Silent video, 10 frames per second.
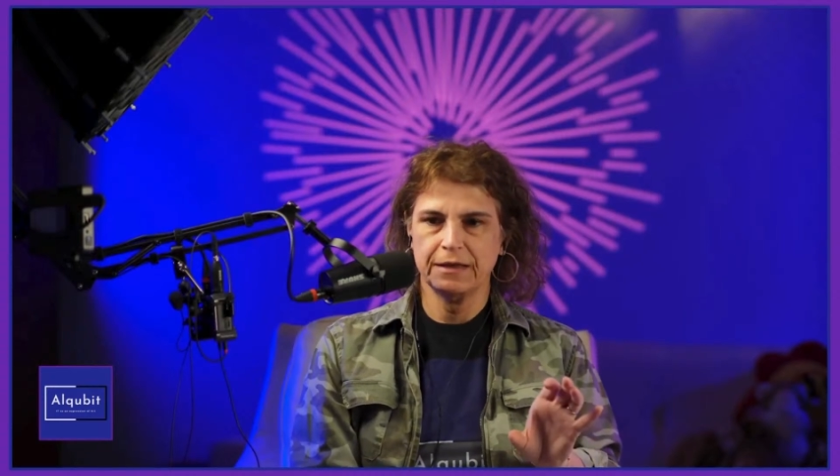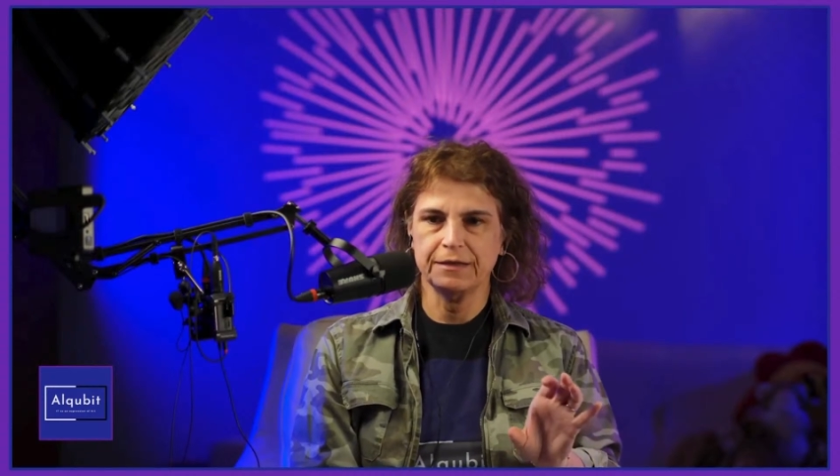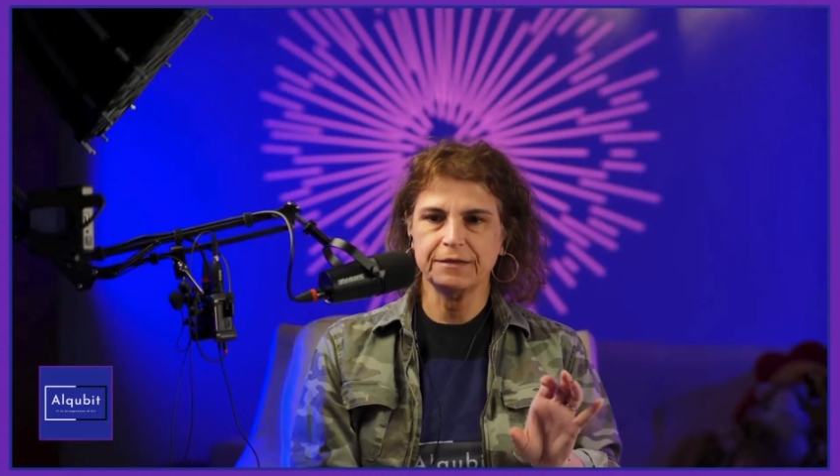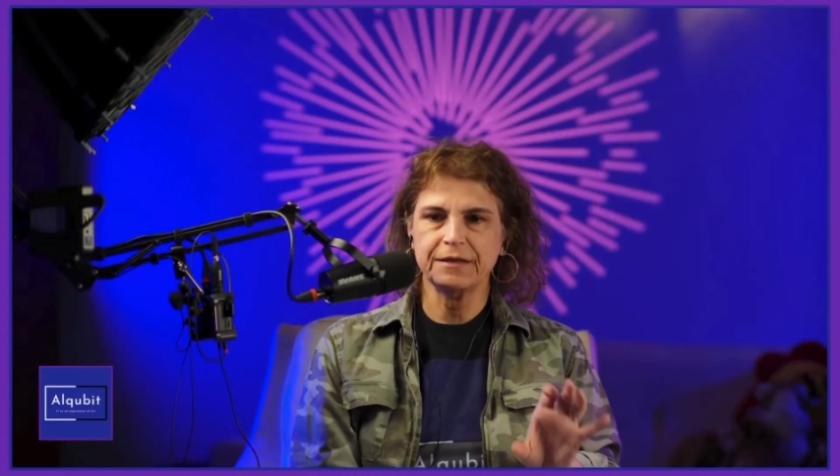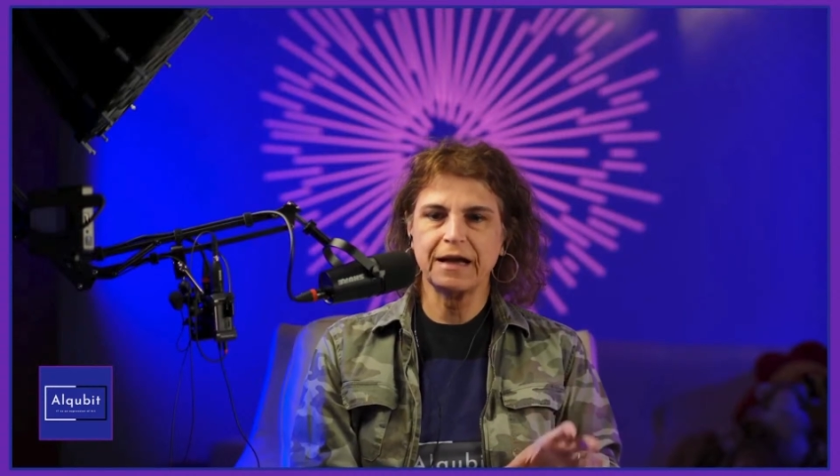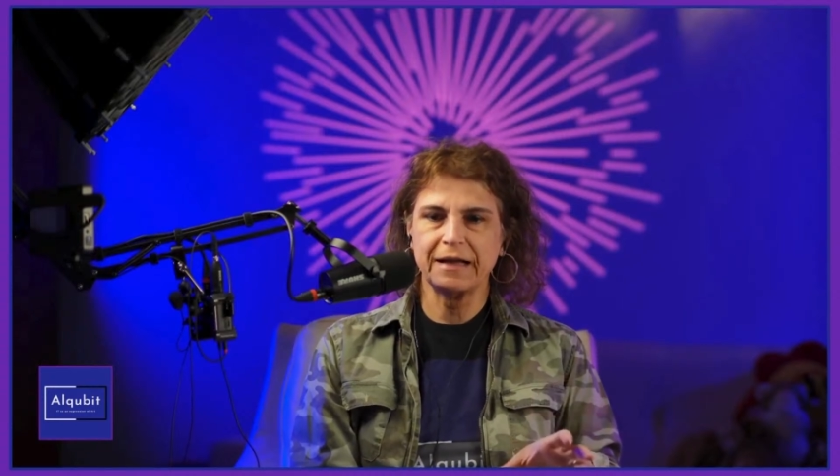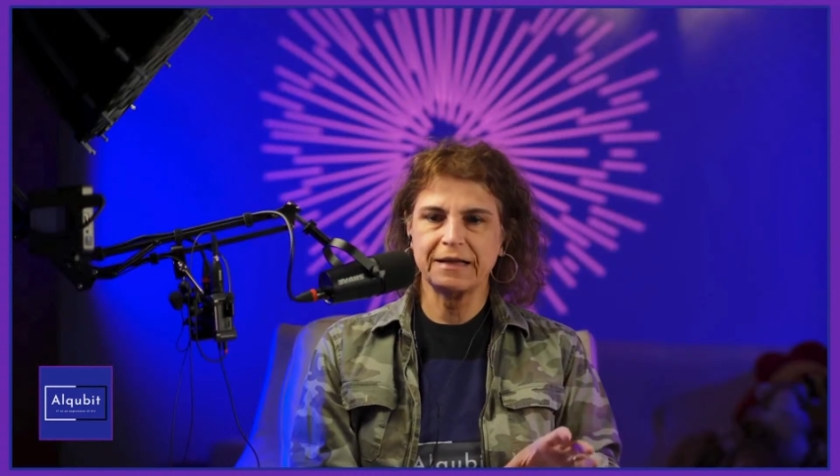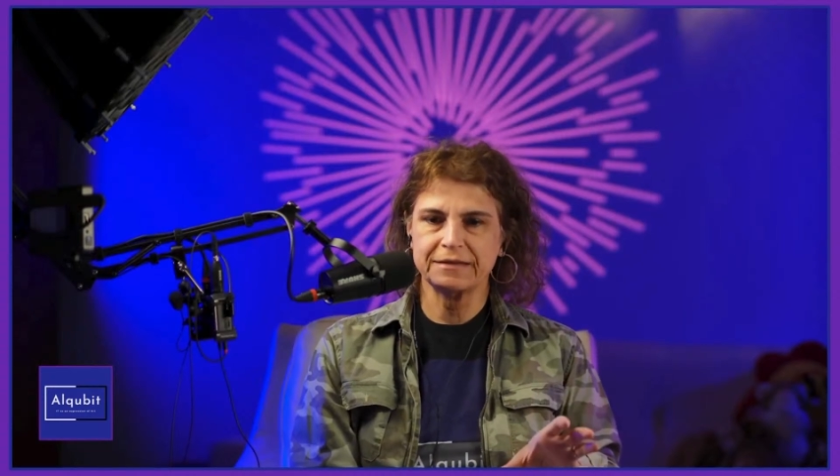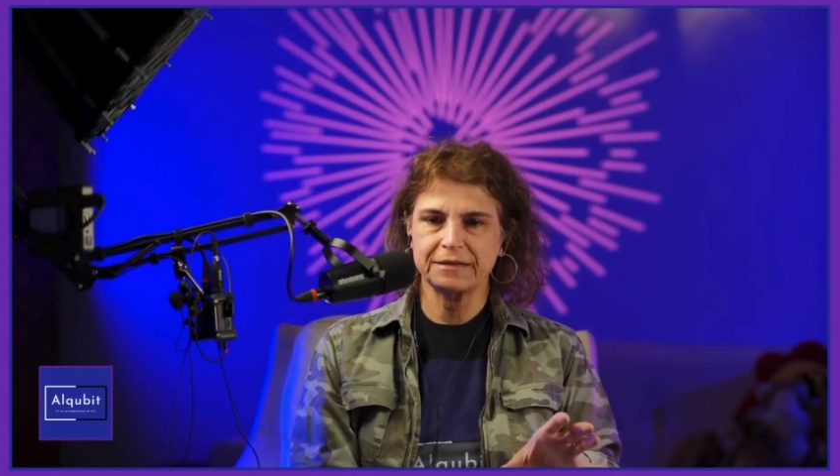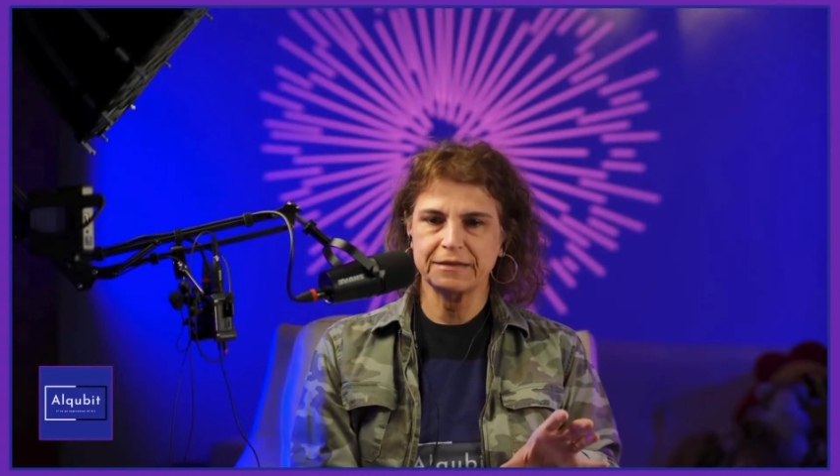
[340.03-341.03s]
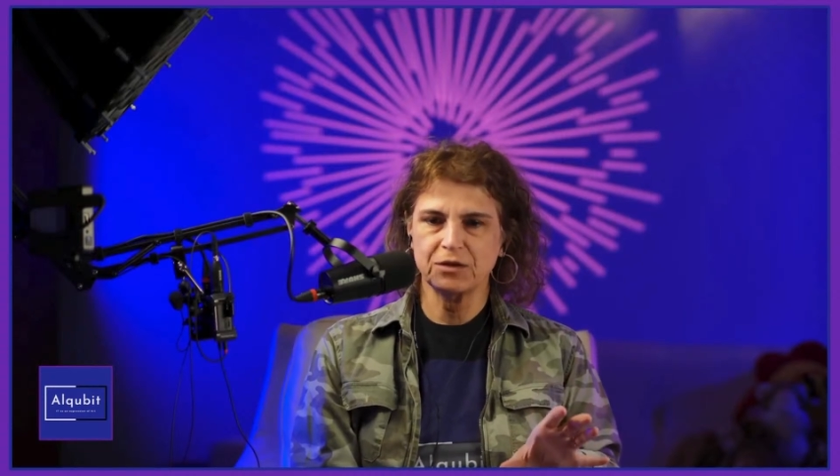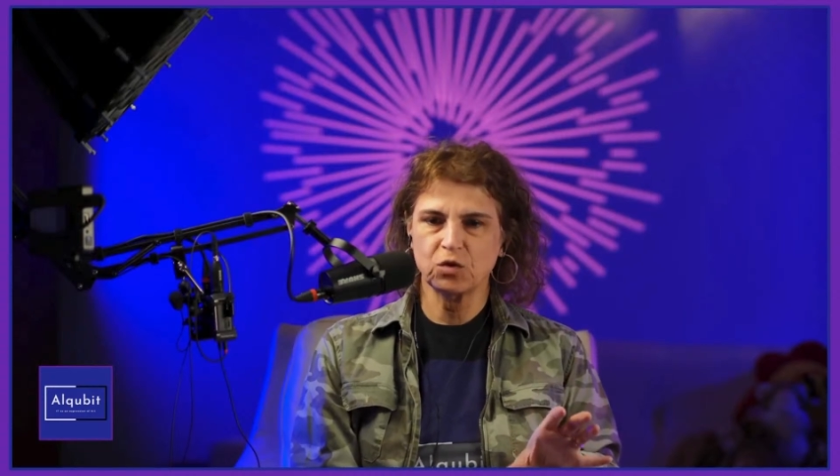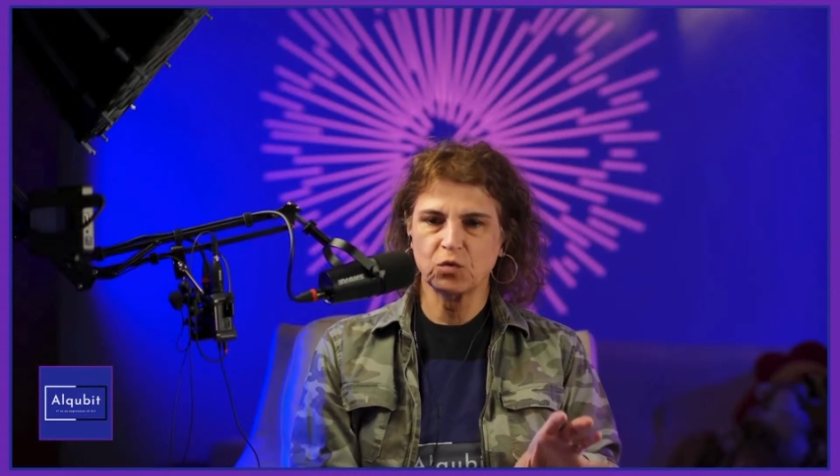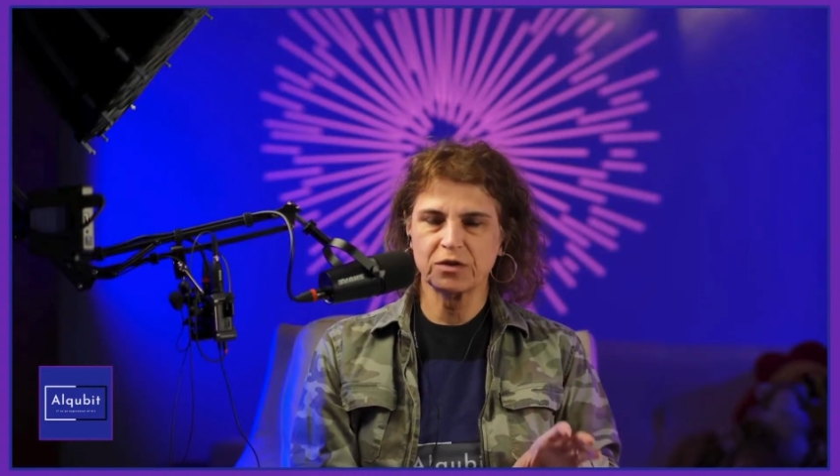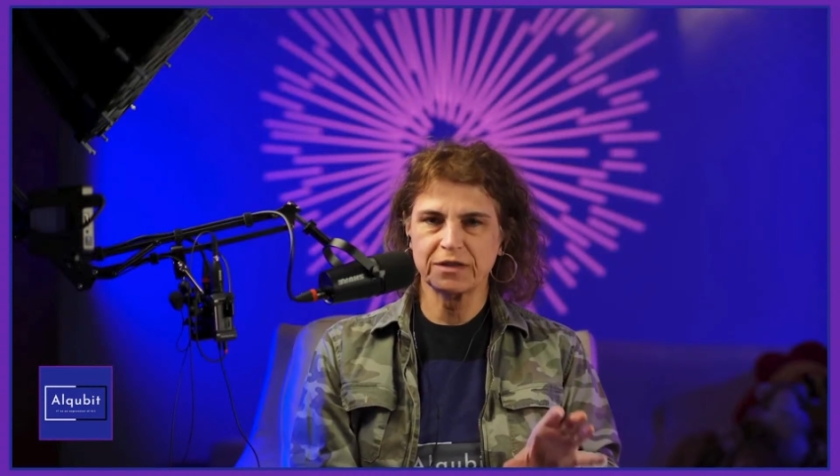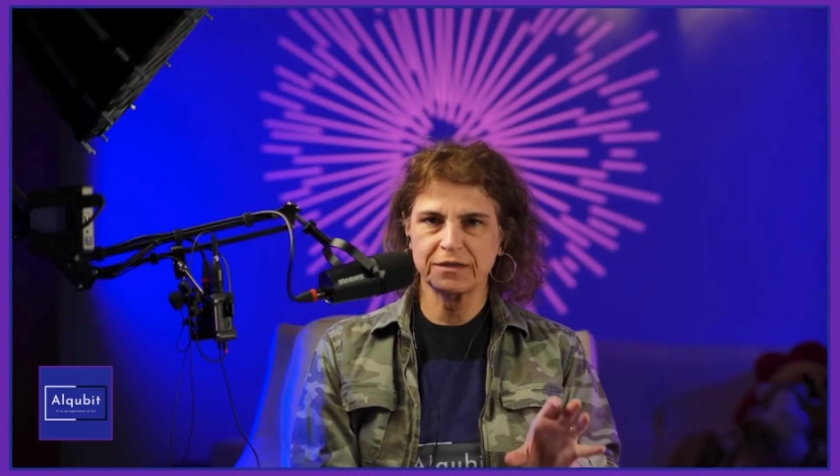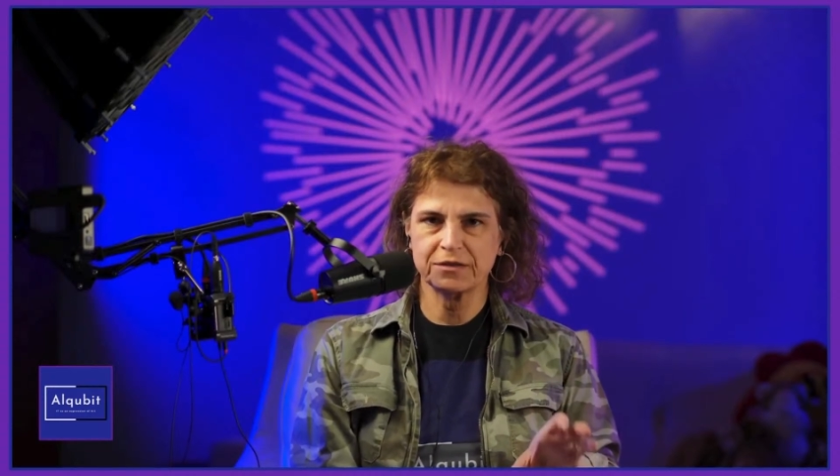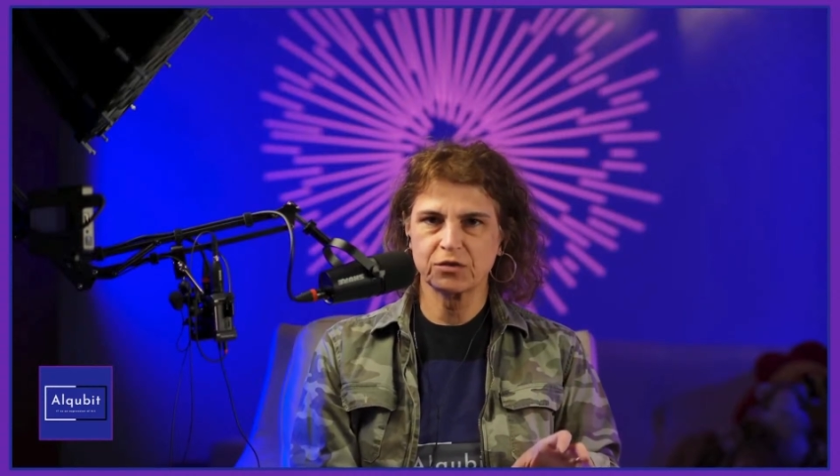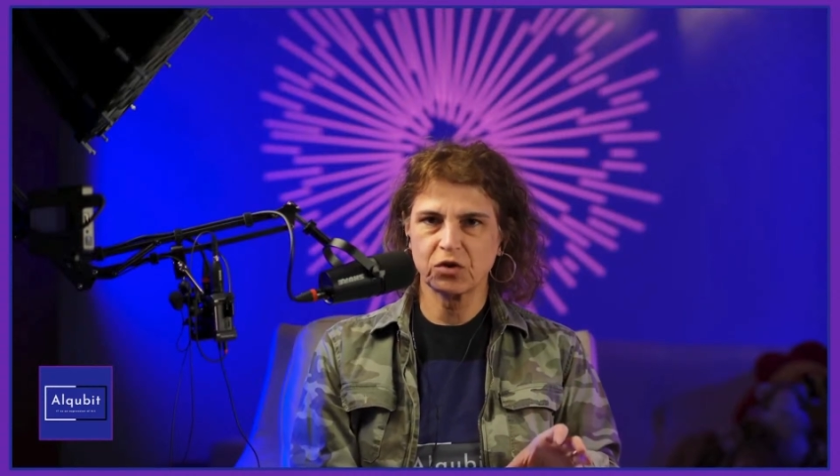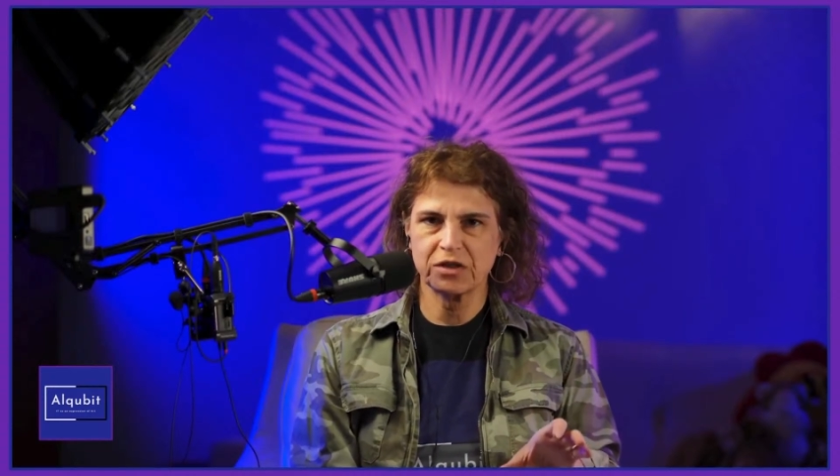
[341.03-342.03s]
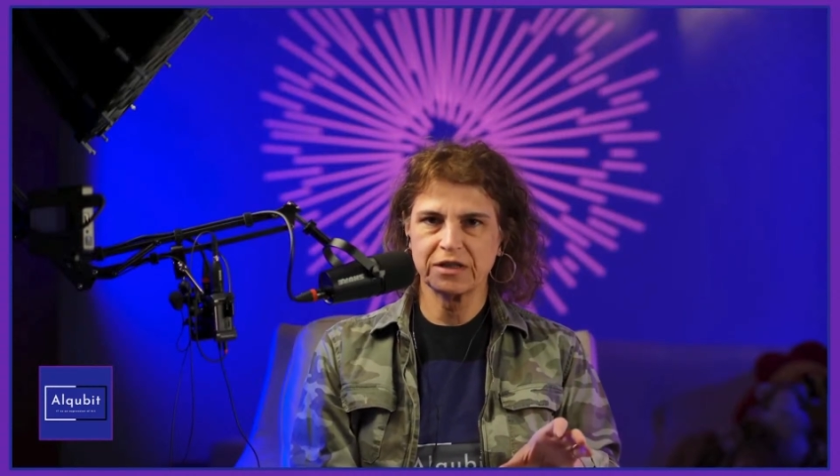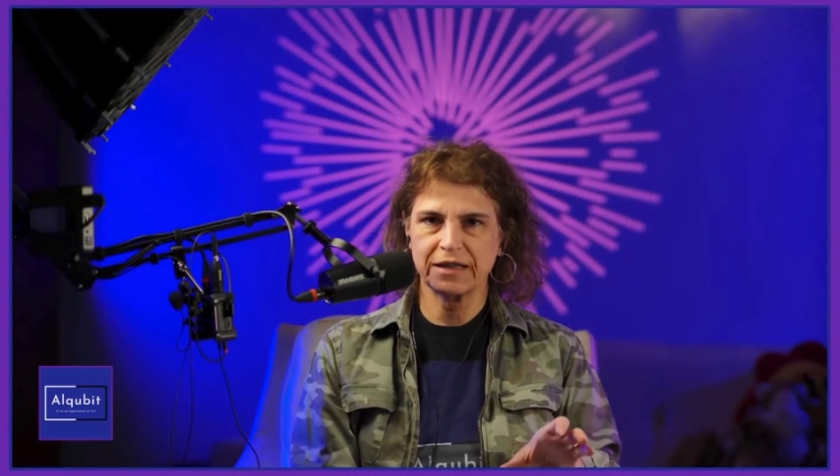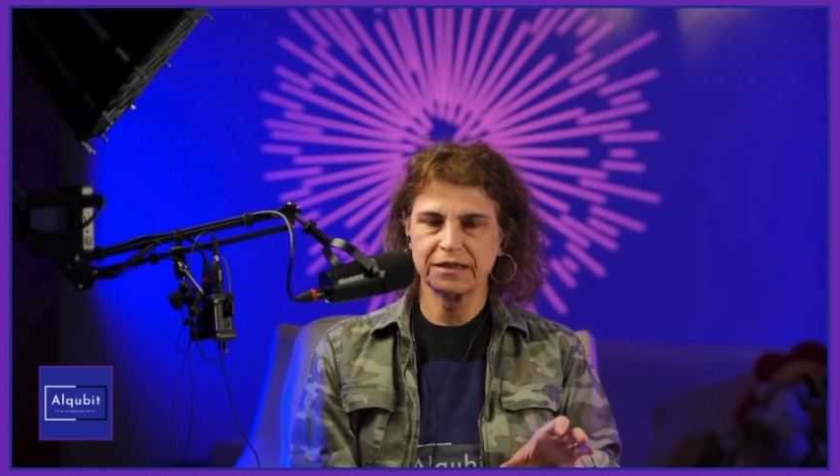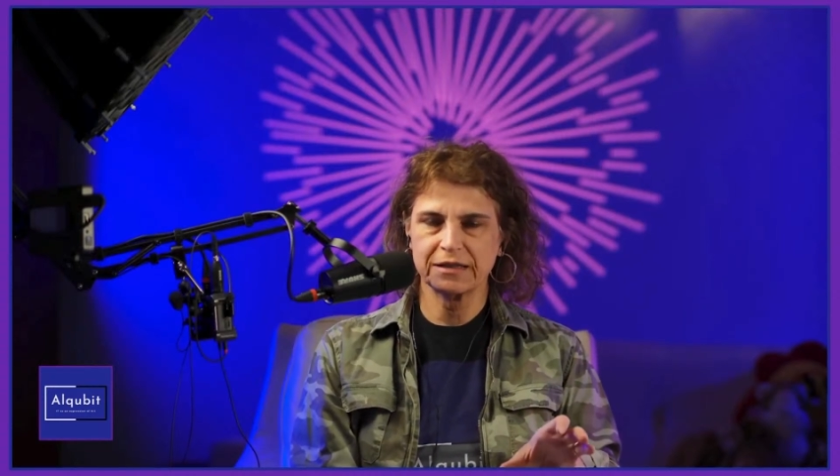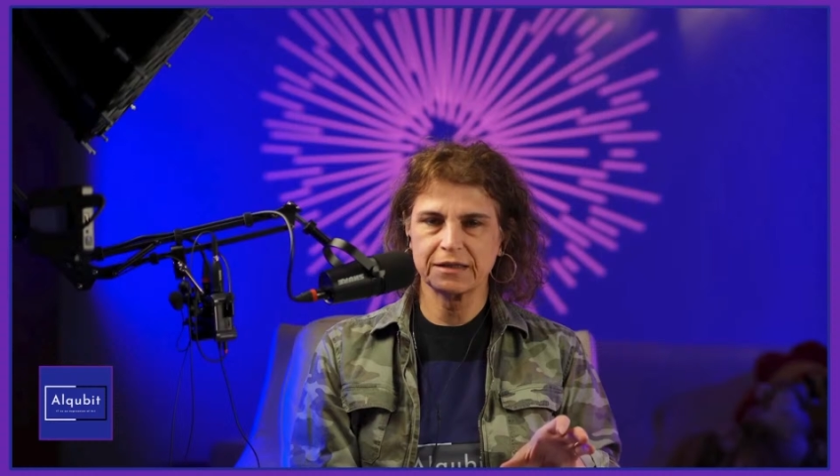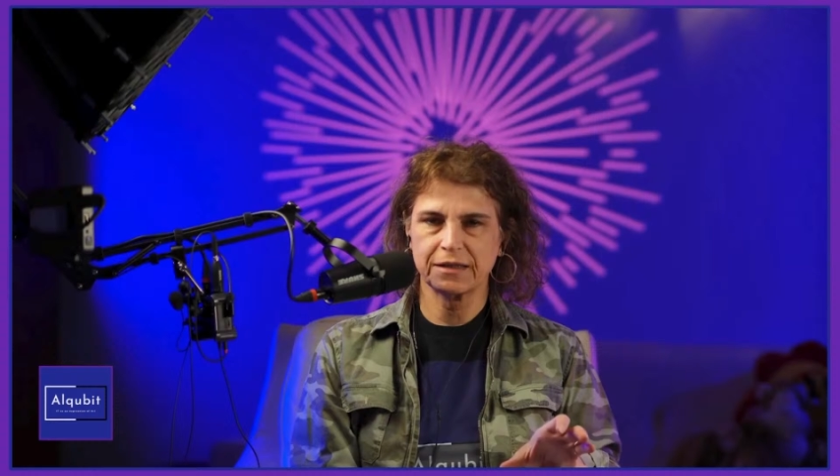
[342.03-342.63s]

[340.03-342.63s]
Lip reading: In reality, what I thought that